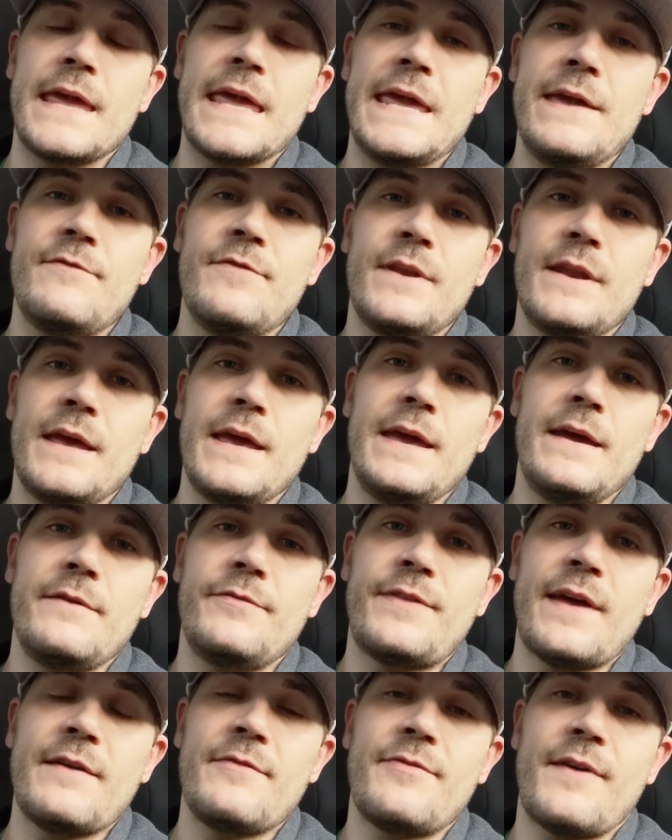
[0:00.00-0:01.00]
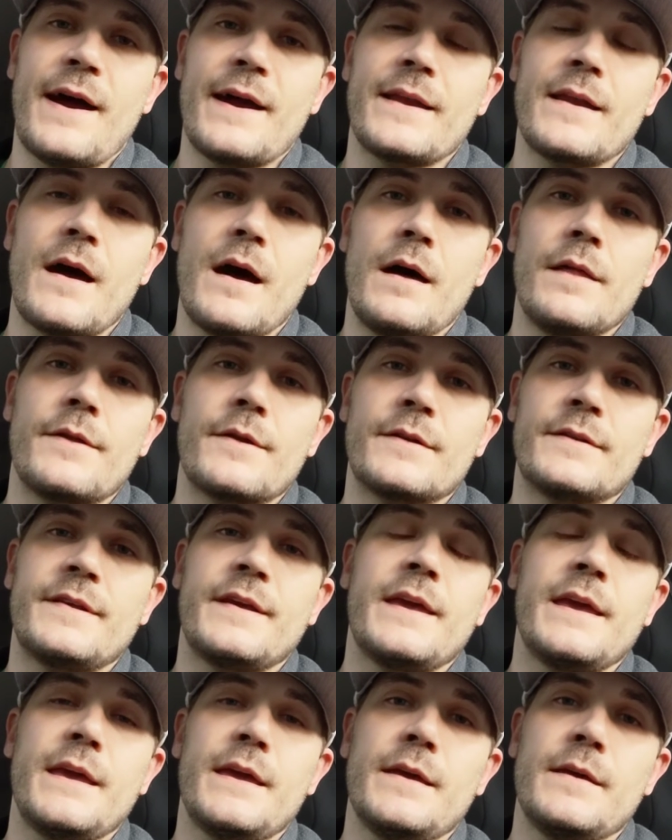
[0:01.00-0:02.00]
even if they find other
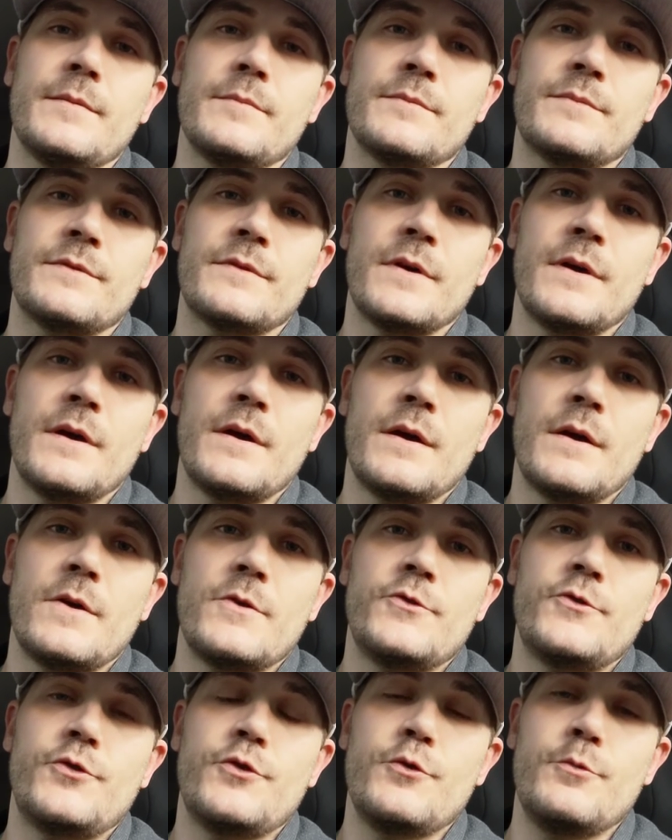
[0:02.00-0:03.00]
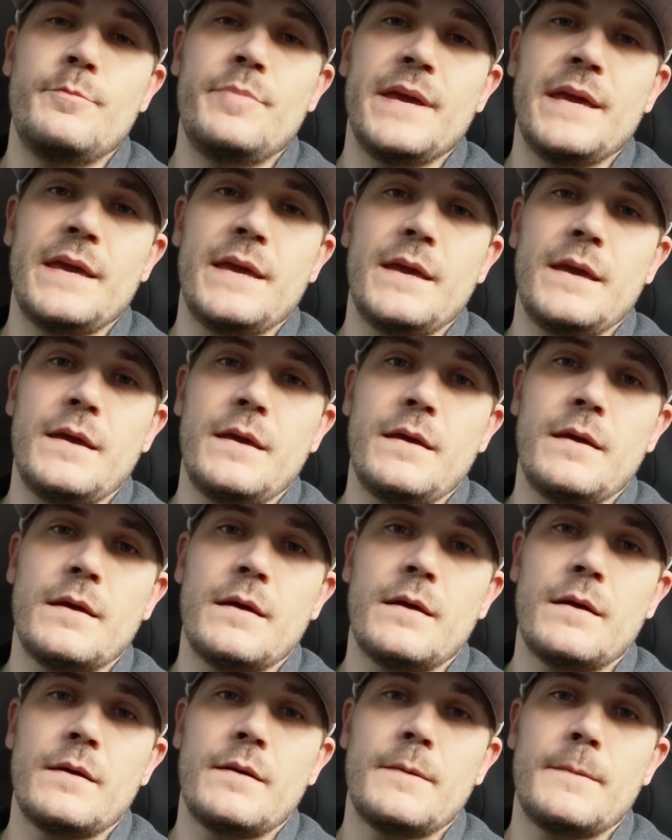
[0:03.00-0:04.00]
teams to
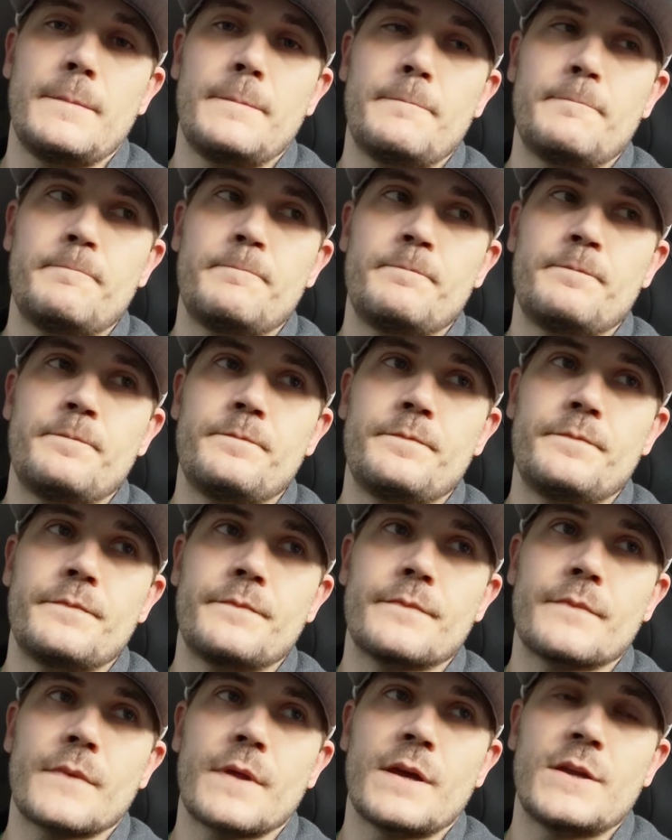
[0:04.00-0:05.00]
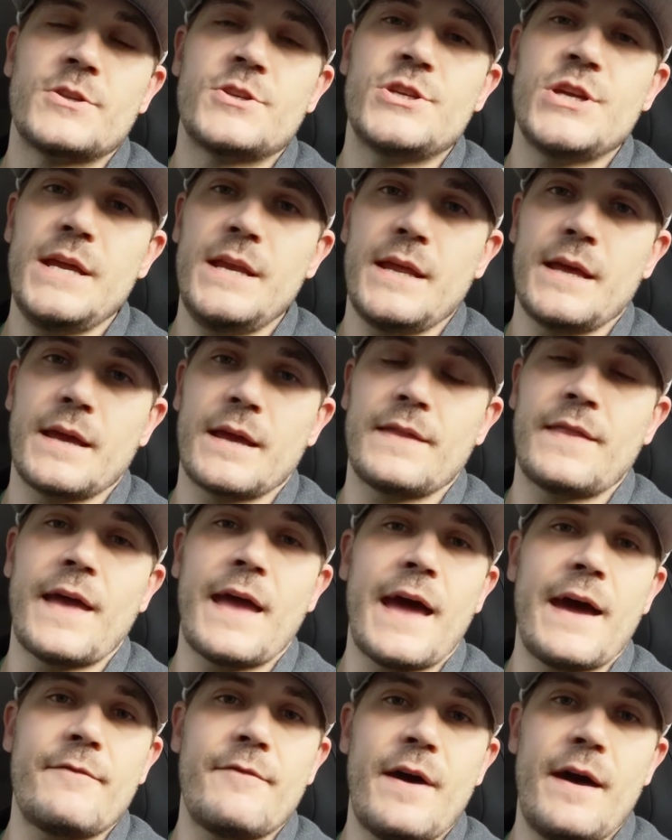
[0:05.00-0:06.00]
be cheating and
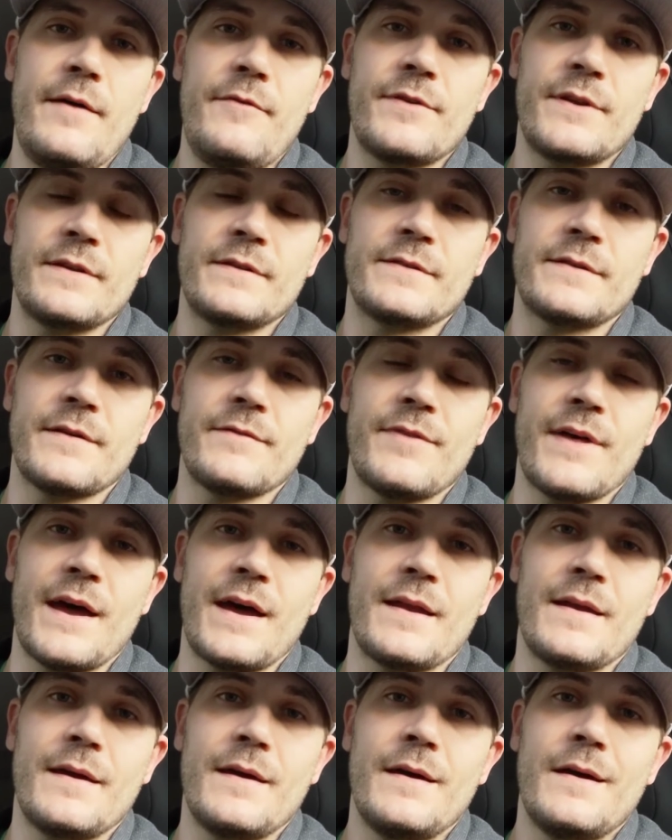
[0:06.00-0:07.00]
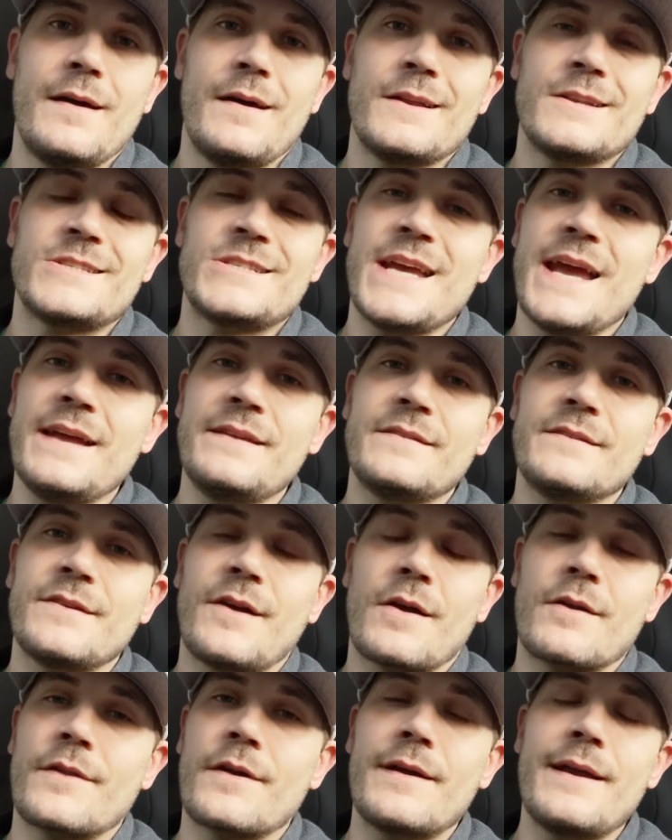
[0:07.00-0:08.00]
they have evidence of that,
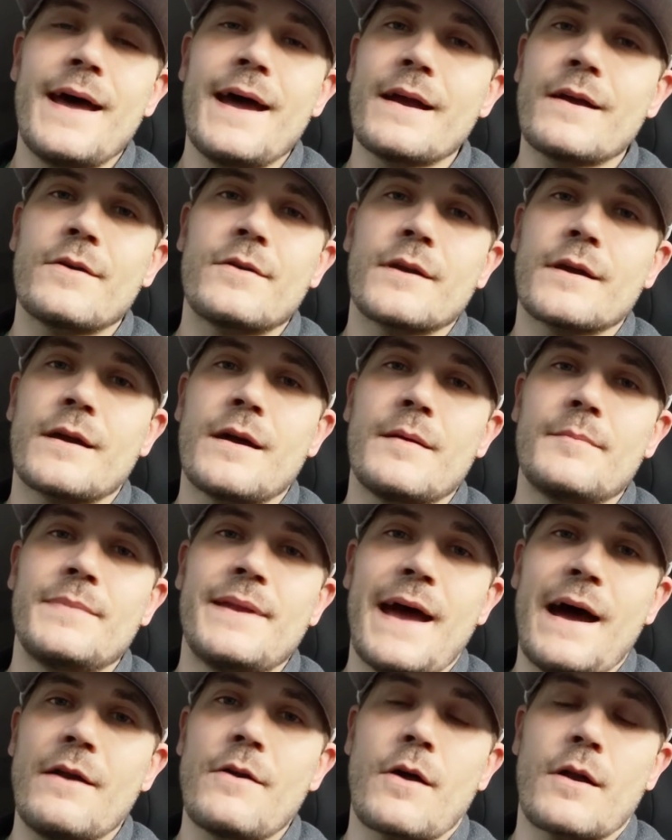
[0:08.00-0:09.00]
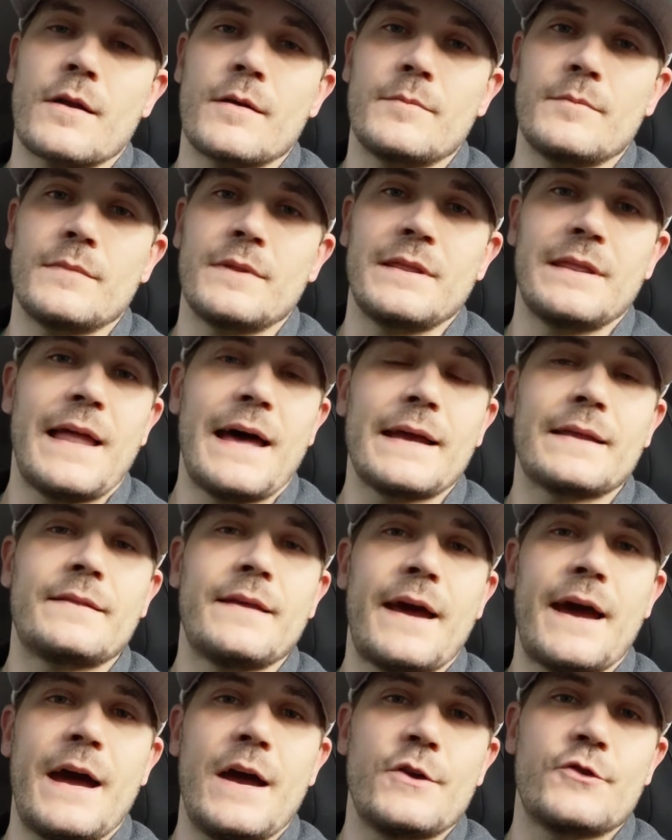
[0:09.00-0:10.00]
chances are they're not going to come down on them like
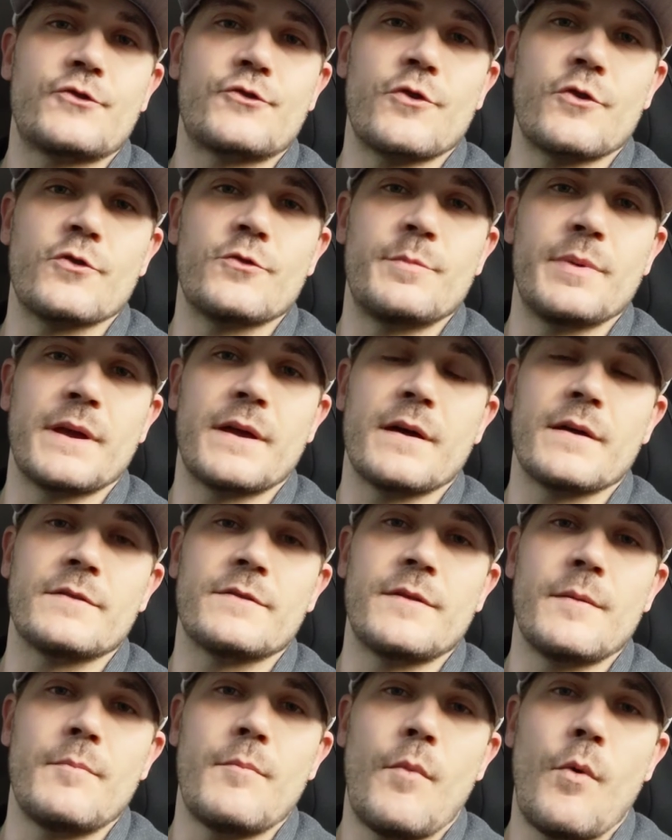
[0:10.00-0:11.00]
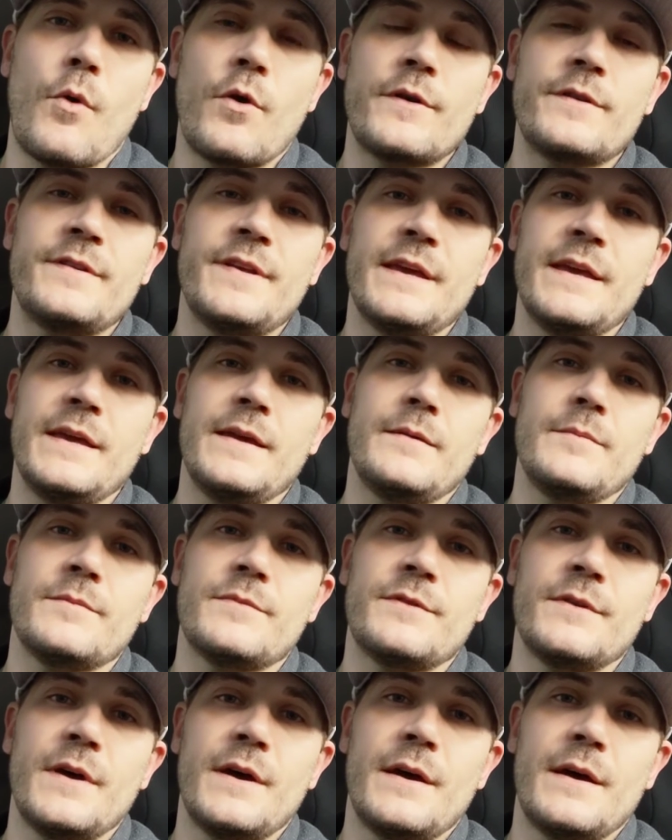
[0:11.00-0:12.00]
the Astros, because the more
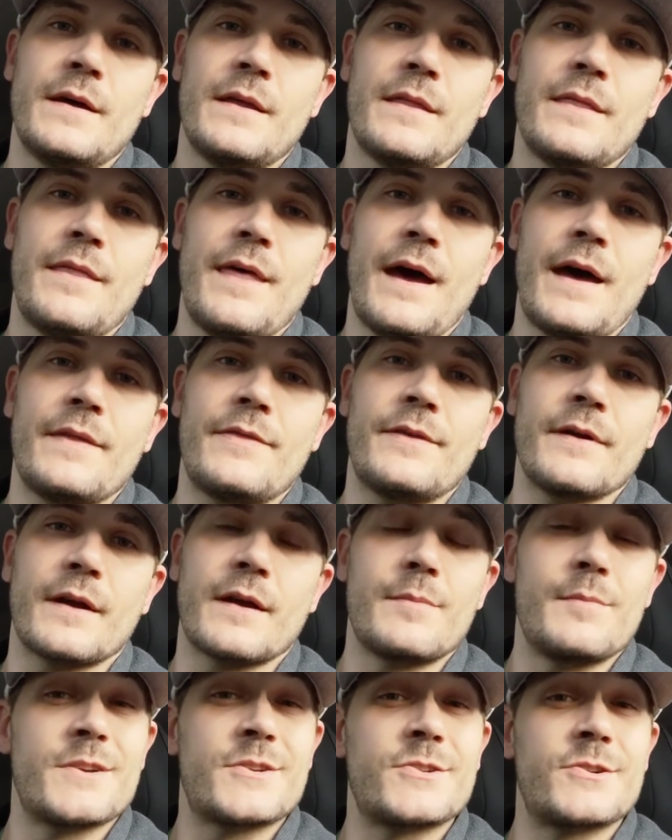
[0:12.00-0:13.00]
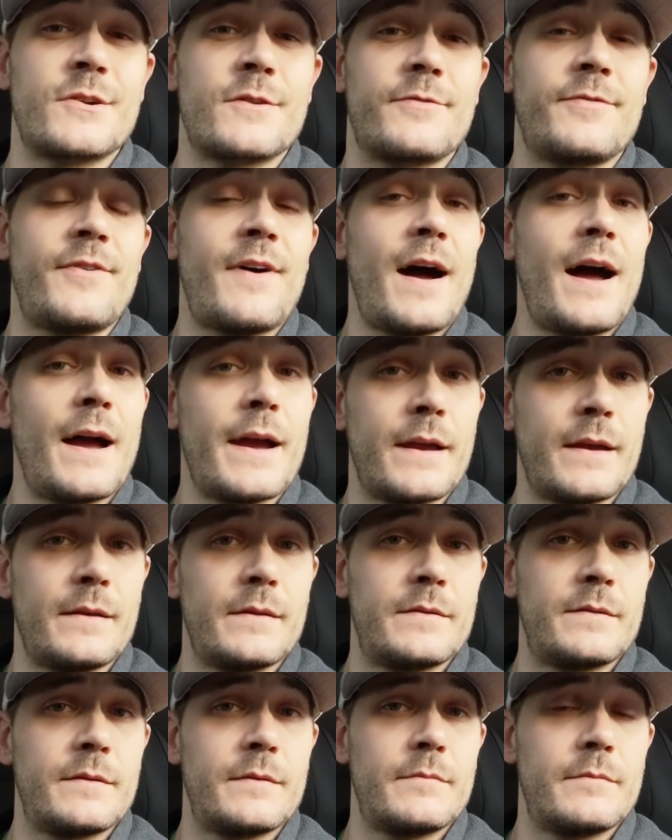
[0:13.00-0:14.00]
teams that the commissioner
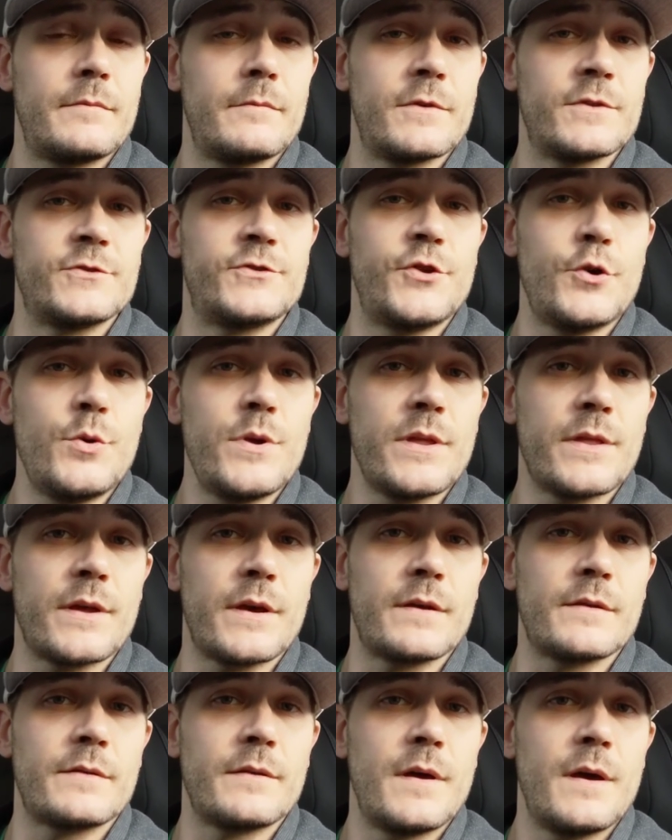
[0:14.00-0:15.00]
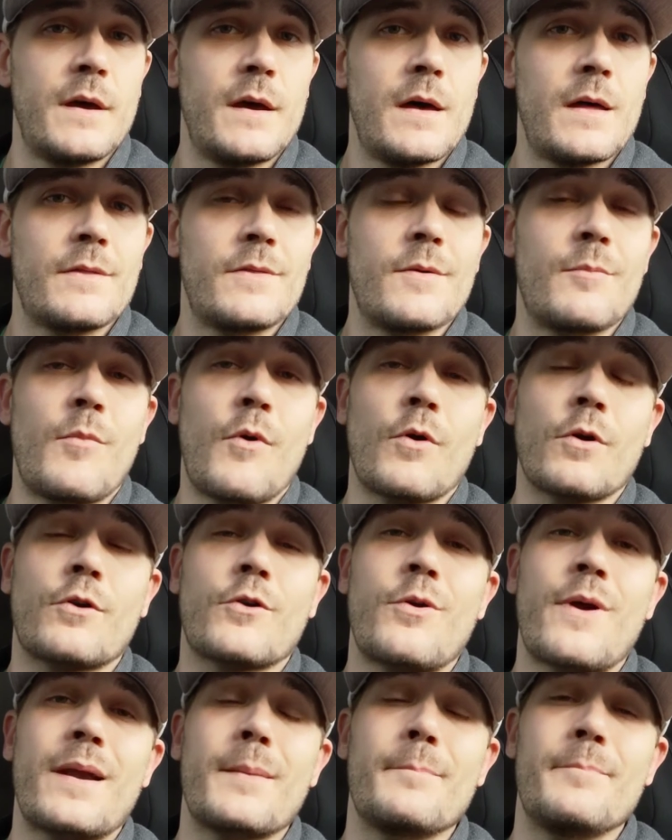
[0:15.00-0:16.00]
finds was doing this, the more
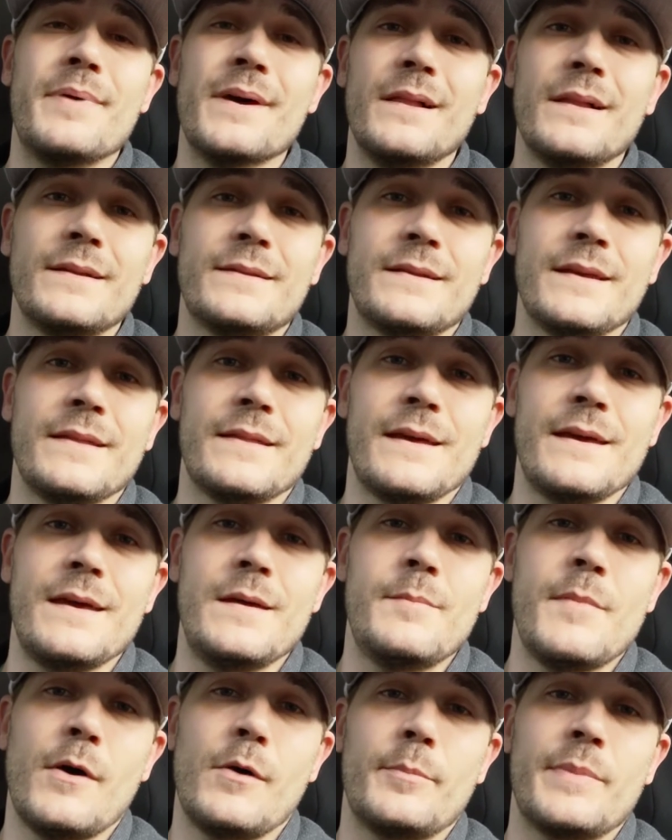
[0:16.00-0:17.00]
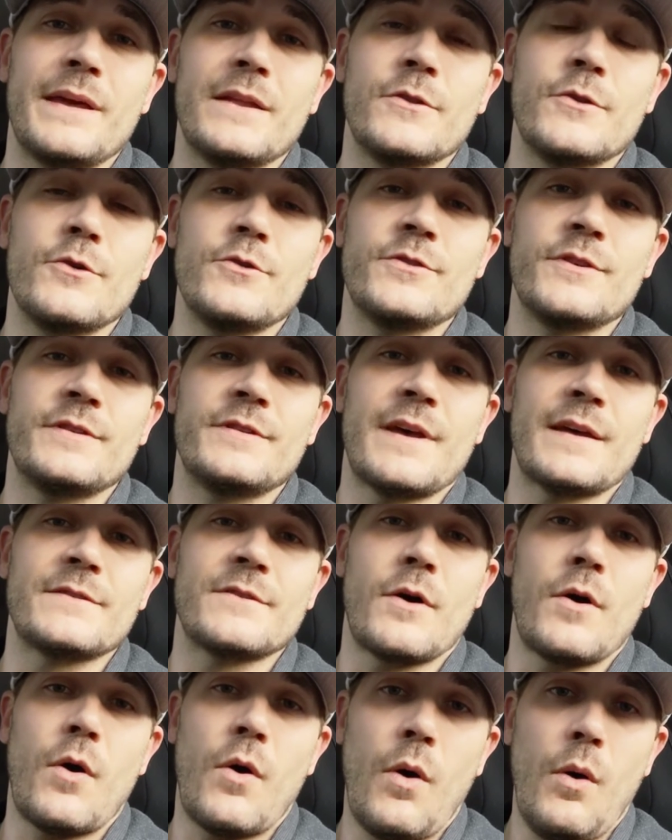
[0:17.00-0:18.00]
credibility the M L B loses
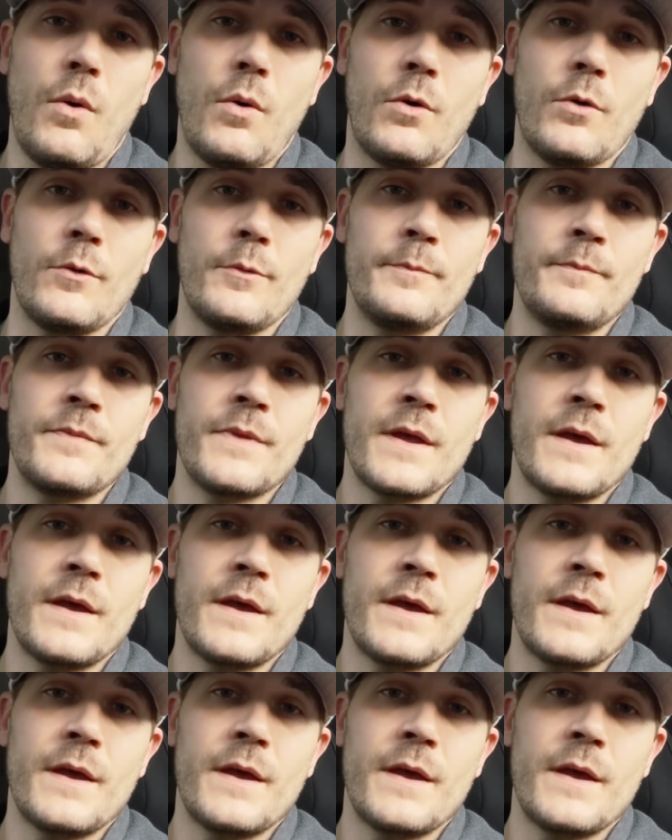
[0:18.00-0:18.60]
as a whole.